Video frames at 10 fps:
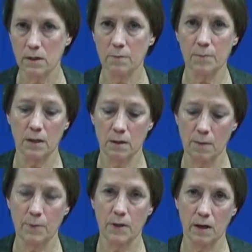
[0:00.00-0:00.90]
Dan might
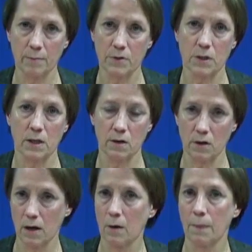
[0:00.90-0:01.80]
not be able to
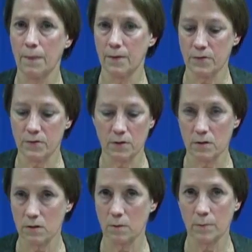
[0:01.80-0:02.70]
carry out this
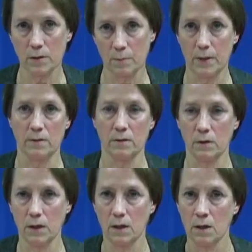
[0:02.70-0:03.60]
system
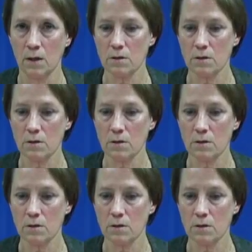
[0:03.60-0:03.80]
independently.